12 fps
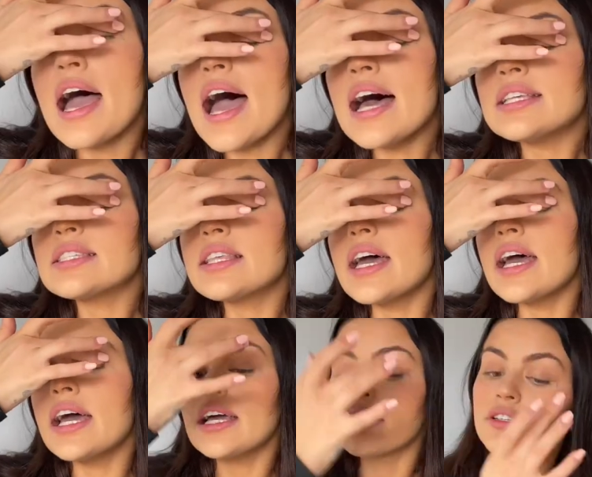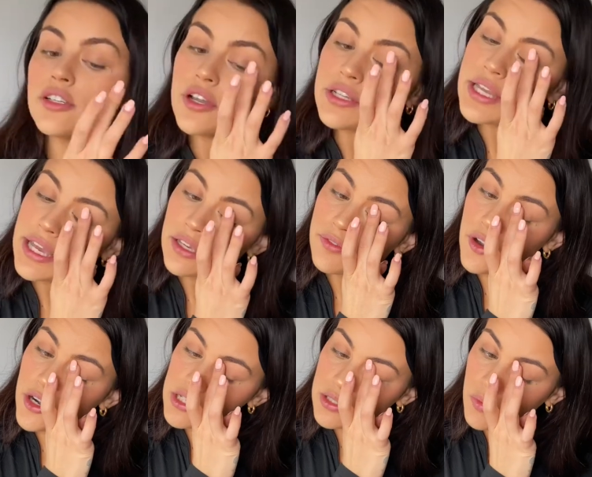As they're, you know, taking
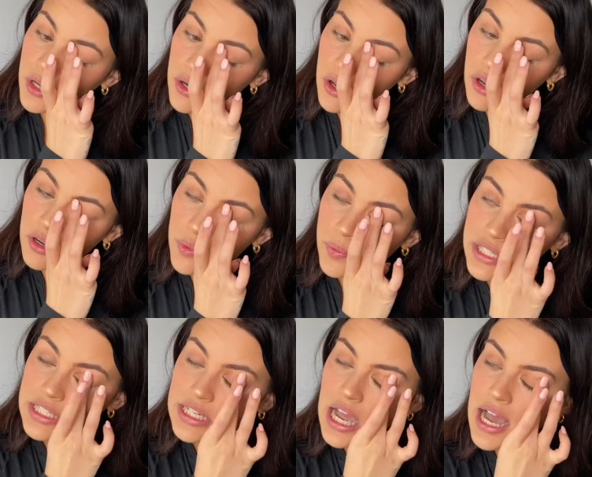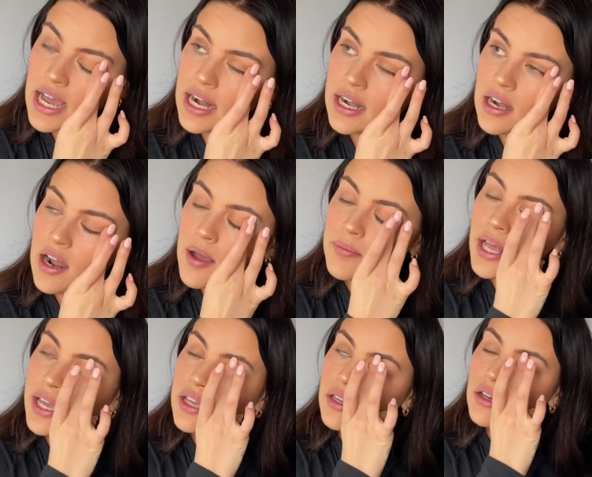photos and whatnot, I'm like